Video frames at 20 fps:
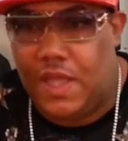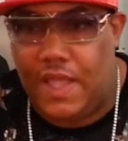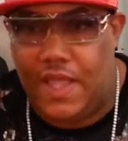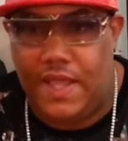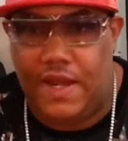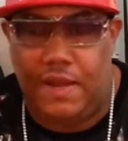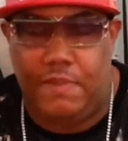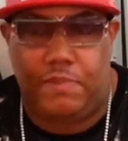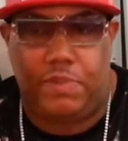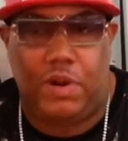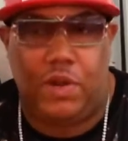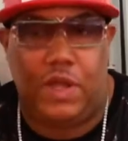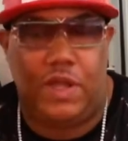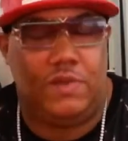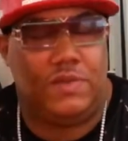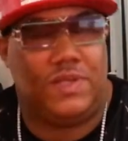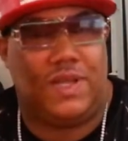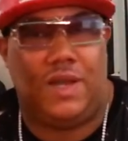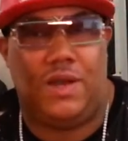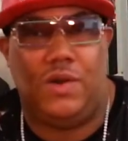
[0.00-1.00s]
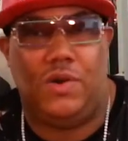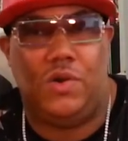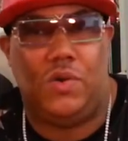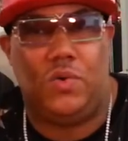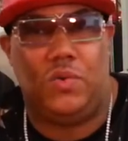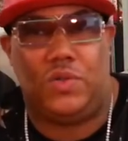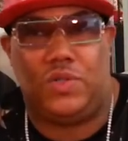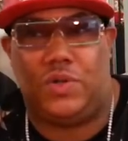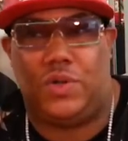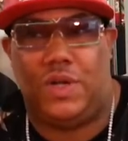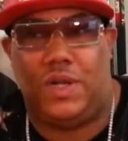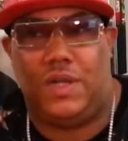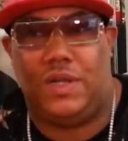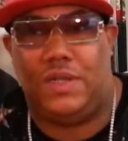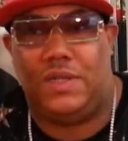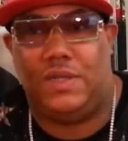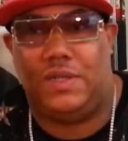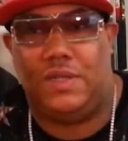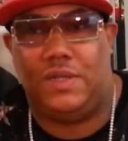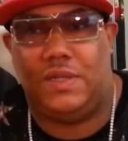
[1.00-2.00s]
And it broke. It was an old
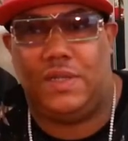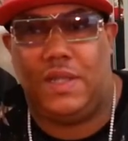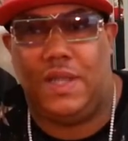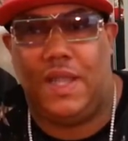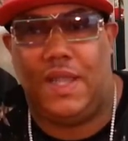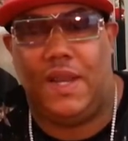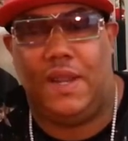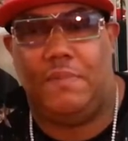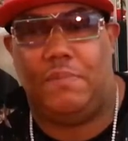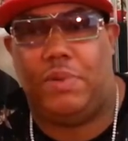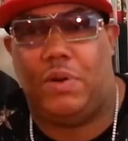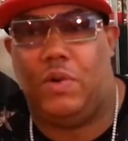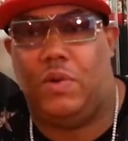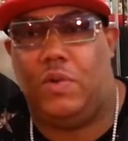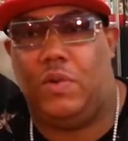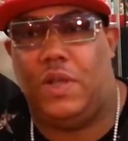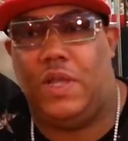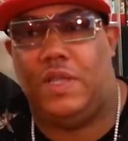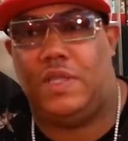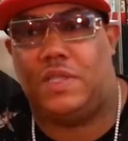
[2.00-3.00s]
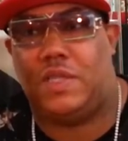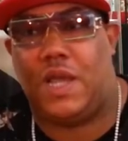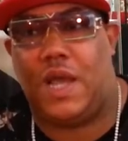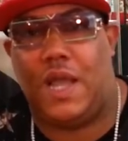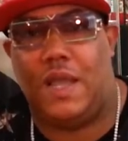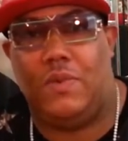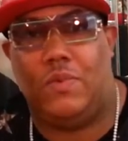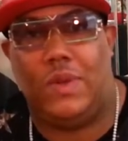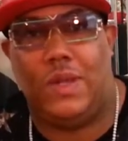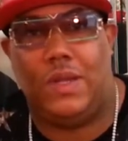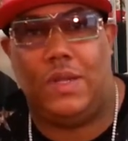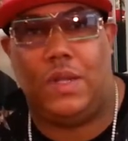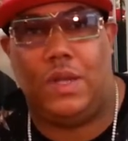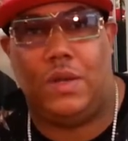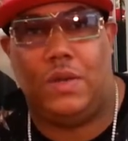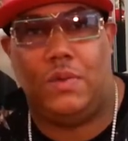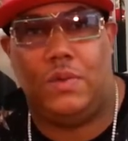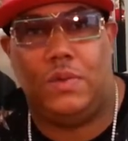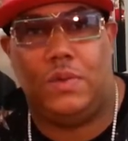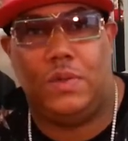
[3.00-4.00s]
truck. And it broke his side
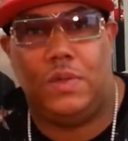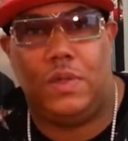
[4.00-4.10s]
window.